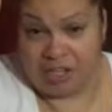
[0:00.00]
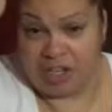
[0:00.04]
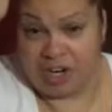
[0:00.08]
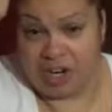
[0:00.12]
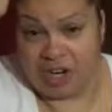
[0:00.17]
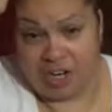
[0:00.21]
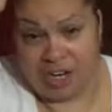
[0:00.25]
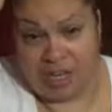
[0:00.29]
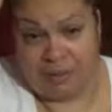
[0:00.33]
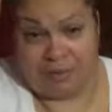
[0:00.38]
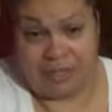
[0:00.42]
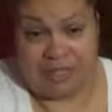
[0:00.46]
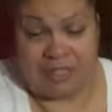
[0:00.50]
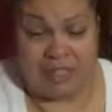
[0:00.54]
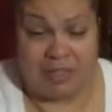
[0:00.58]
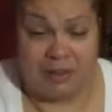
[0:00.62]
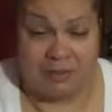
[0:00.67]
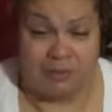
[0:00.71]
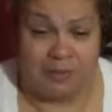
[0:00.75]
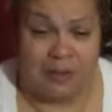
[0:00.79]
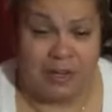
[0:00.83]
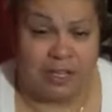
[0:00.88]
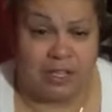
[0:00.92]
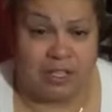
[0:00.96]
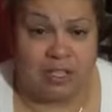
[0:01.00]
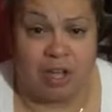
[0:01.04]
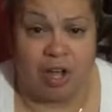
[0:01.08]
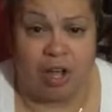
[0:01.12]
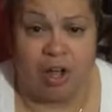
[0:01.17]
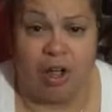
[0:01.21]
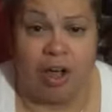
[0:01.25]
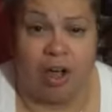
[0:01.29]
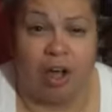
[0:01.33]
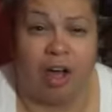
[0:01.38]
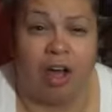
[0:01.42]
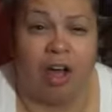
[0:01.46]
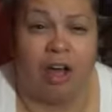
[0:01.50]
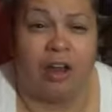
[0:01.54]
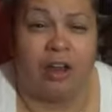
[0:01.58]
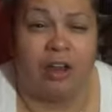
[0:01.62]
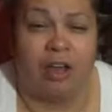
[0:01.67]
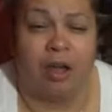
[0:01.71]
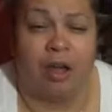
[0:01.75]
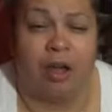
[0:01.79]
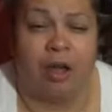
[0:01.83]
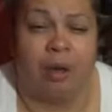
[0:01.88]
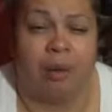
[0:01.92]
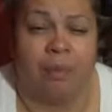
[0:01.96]
her name is Tiffany Doll on
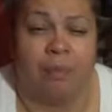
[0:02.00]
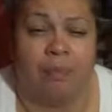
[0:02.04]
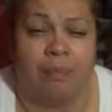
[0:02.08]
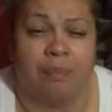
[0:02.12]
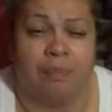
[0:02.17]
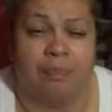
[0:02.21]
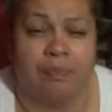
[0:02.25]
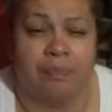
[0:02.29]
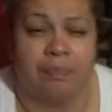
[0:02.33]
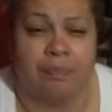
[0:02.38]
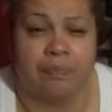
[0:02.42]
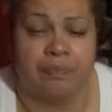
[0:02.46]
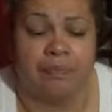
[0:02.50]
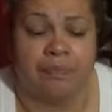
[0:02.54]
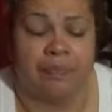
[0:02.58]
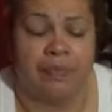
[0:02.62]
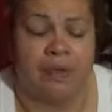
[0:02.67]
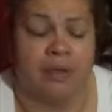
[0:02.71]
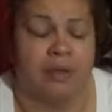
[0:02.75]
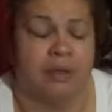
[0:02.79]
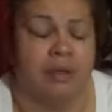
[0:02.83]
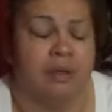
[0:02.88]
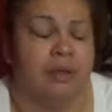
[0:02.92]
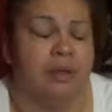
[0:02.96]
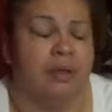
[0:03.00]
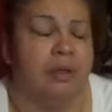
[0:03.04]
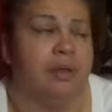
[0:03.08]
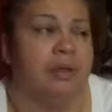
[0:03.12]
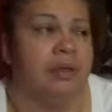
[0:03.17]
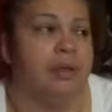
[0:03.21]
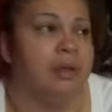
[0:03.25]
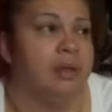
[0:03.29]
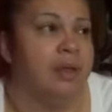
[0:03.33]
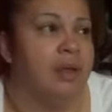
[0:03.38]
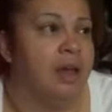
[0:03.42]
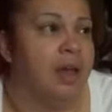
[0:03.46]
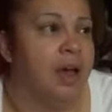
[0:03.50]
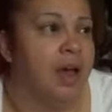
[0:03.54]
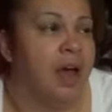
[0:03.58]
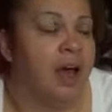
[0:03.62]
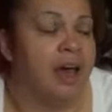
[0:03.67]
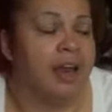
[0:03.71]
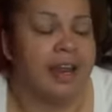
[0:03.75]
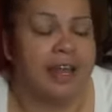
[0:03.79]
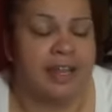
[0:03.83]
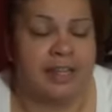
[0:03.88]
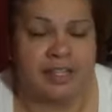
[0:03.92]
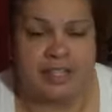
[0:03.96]
um,
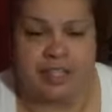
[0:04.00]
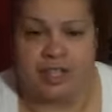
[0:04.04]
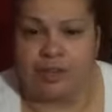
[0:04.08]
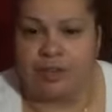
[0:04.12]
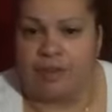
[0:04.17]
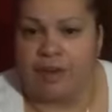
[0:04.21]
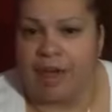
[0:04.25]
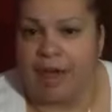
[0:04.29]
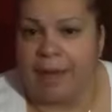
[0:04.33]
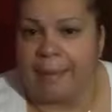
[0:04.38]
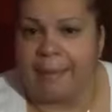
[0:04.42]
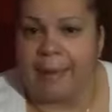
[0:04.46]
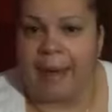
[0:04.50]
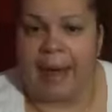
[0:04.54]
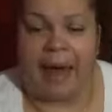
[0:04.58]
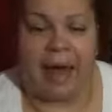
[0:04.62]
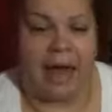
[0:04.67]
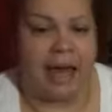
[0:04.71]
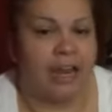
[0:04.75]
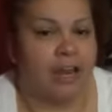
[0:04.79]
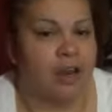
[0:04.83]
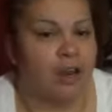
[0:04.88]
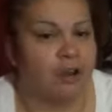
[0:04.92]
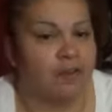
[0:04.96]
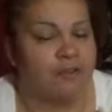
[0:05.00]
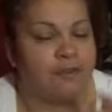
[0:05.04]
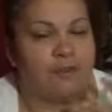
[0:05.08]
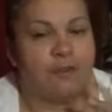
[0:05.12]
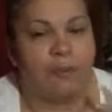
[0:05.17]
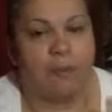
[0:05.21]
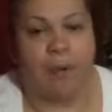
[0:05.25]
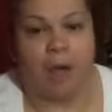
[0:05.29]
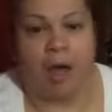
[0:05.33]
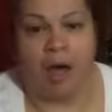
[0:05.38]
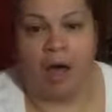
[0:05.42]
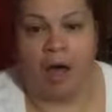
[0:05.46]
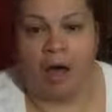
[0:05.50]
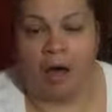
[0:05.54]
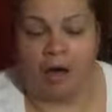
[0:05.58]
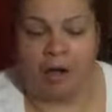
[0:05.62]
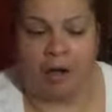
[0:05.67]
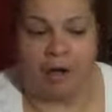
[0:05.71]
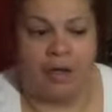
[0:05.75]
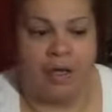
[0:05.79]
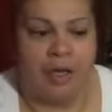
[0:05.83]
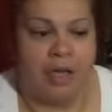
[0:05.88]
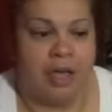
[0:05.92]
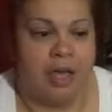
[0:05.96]
on Instagram. I learned from
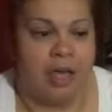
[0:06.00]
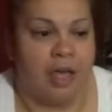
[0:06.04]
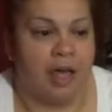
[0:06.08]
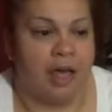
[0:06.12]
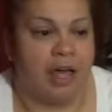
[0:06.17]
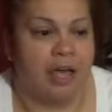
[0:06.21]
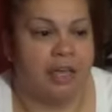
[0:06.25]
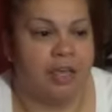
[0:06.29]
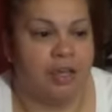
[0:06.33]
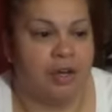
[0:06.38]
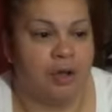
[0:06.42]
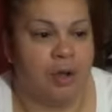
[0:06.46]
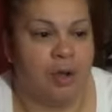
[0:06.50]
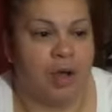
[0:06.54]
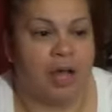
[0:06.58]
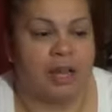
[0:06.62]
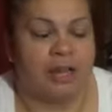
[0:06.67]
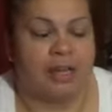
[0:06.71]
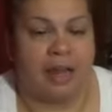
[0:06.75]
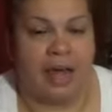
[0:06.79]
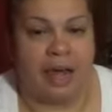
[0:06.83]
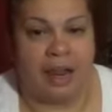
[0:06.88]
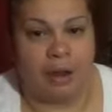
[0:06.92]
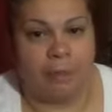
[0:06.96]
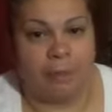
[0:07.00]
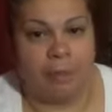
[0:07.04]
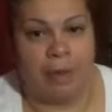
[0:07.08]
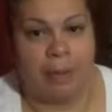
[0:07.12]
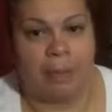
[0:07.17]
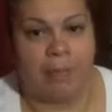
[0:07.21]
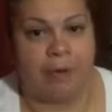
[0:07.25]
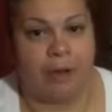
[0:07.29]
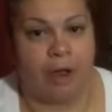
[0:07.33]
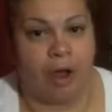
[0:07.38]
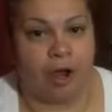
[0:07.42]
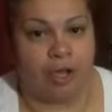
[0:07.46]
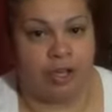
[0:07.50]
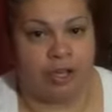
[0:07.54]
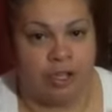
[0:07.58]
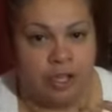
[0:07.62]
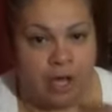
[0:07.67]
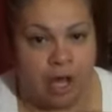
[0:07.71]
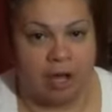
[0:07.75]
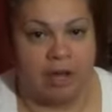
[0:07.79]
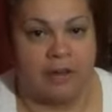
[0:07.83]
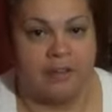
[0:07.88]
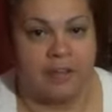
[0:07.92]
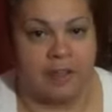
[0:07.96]
her. You know, a lot of people are
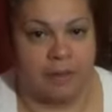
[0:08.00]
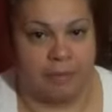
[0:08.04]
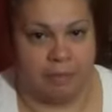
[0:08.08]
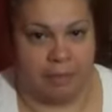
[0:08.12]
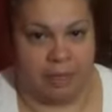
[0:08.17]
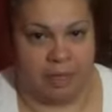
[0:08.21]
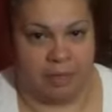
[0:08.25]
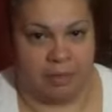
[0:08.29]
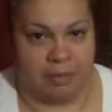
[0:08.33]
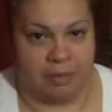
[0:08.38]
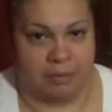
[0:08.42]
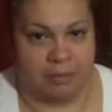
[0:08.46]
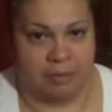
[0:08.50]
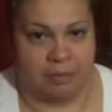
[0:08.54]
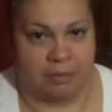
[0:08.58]
younger than me.